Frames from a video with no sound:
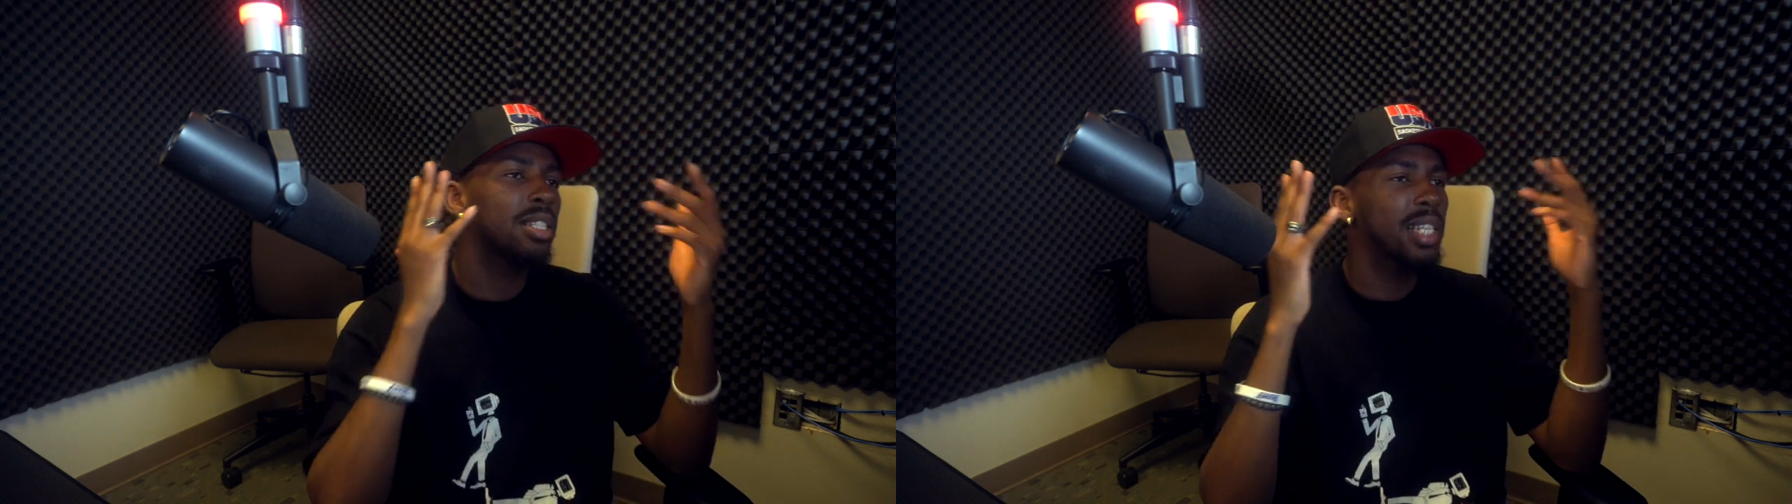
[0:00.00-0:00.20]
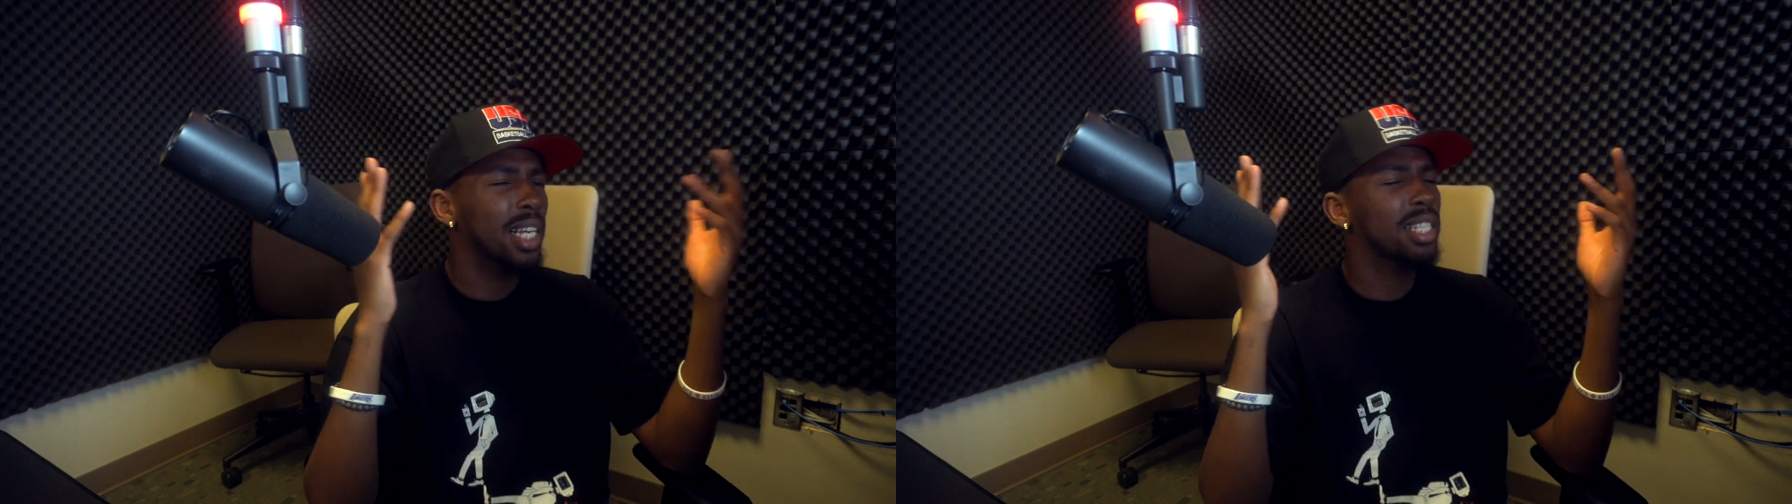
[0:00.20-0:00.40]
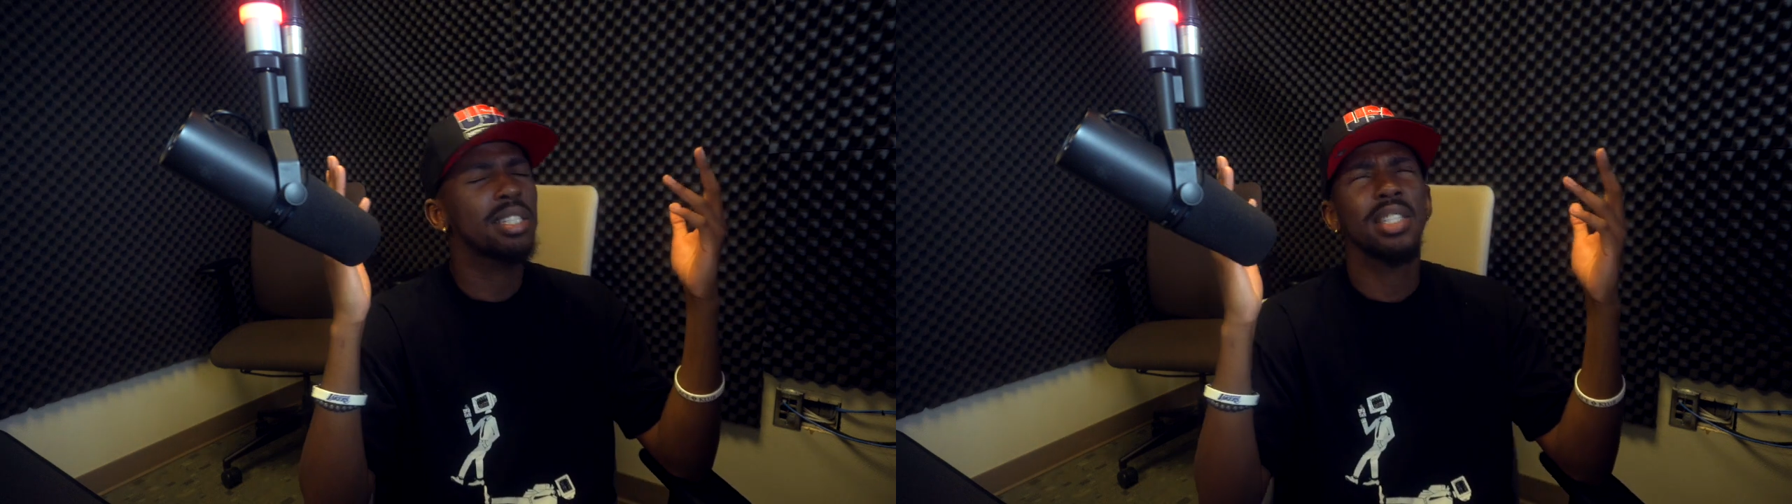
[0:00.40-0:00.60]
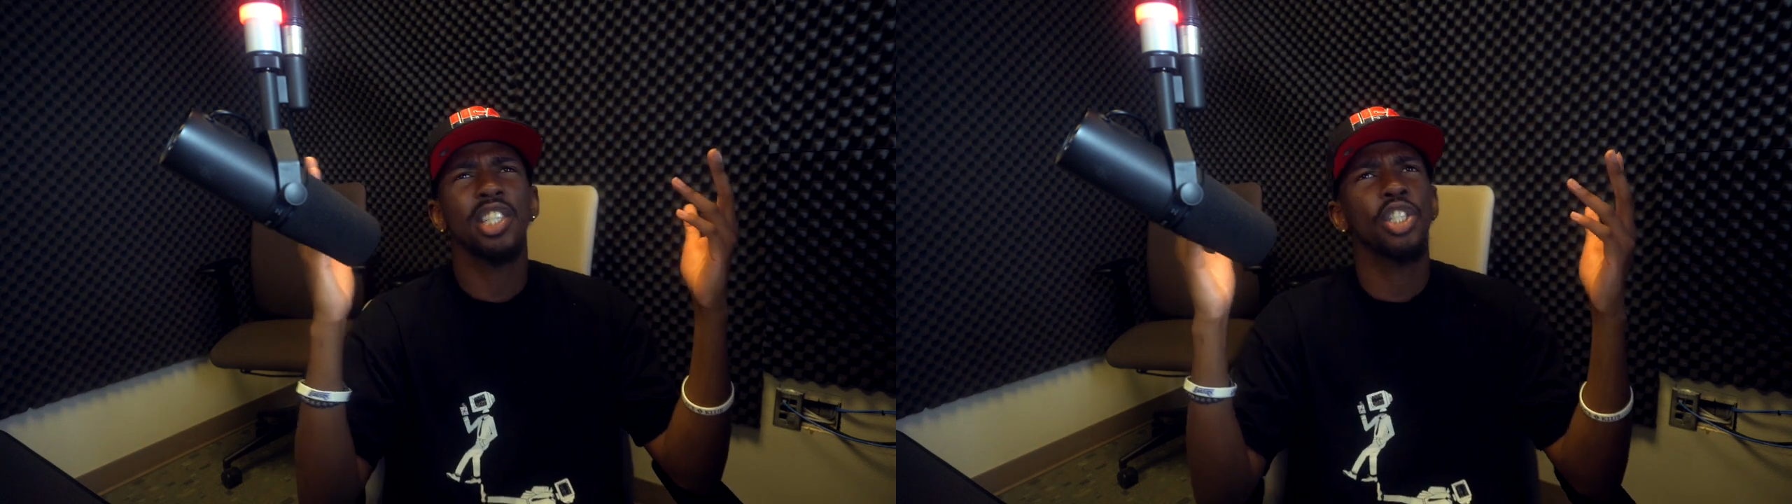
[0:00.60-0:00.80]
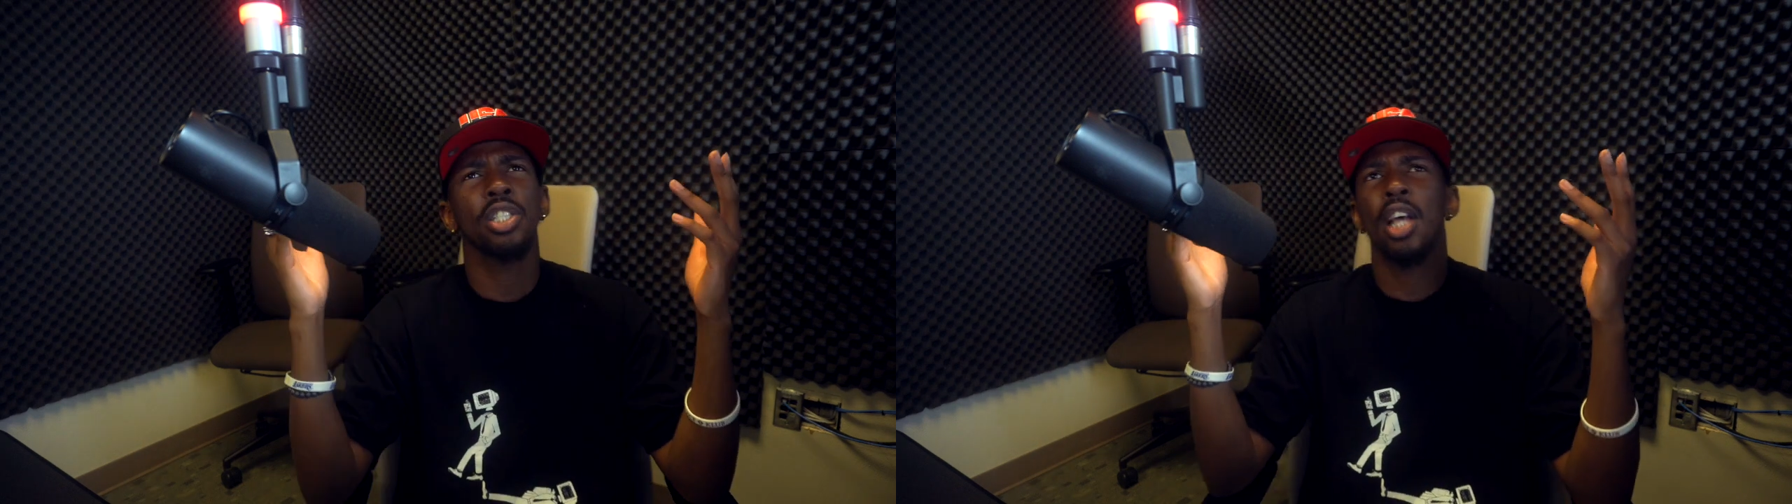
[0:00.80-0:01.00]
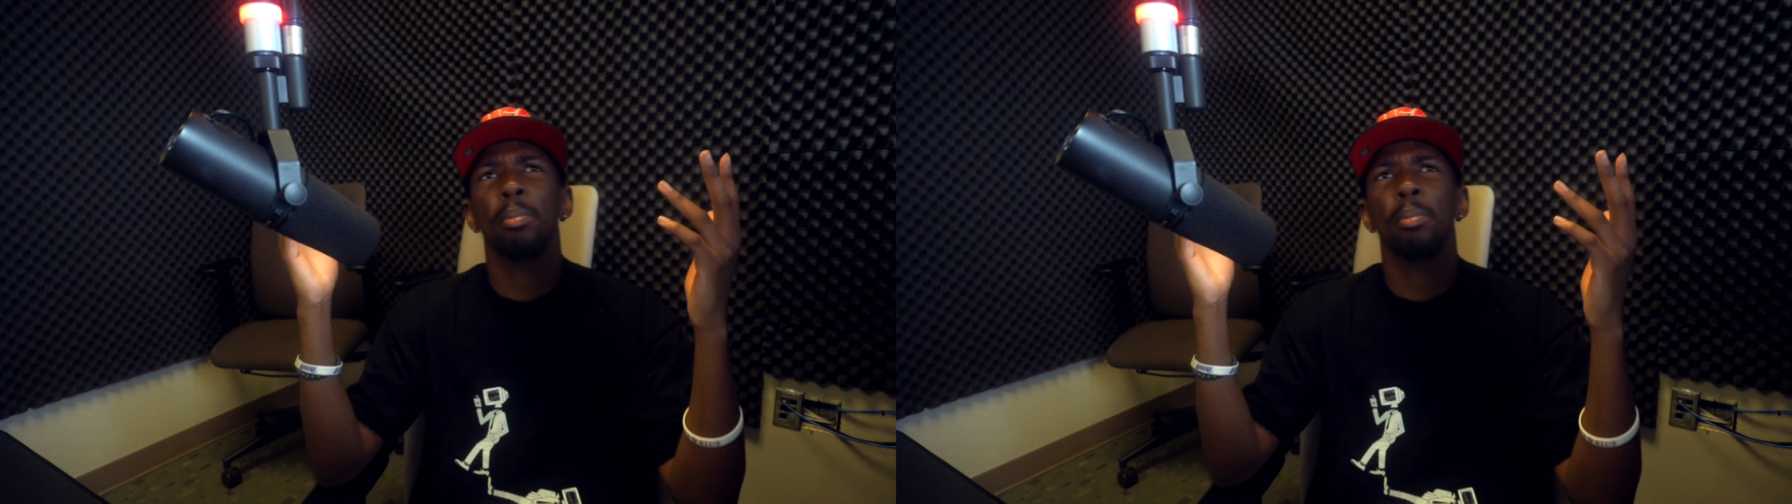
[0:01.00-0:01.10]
6 sessions,